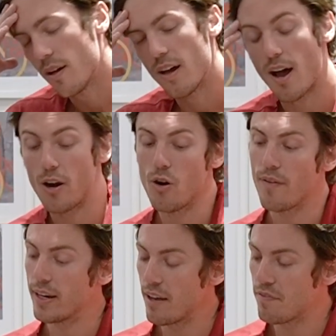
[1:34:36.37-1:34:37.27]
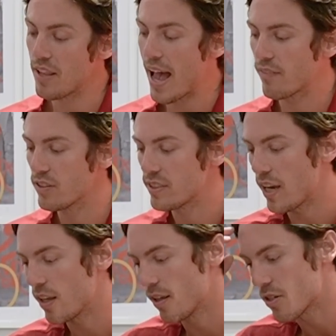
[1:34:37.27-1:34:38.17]
I don't know if I'm gonna get flack for
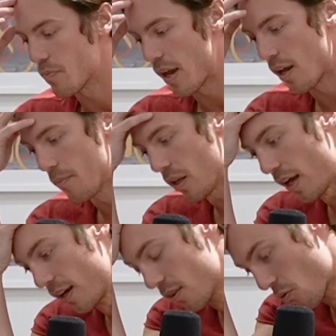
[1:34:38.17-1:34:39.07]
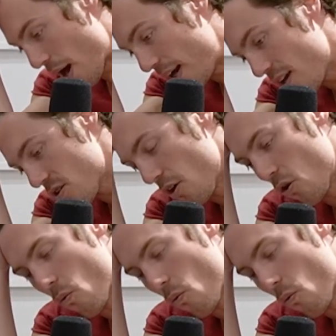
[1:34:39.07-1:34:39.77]
saying this, man, but like the writing is on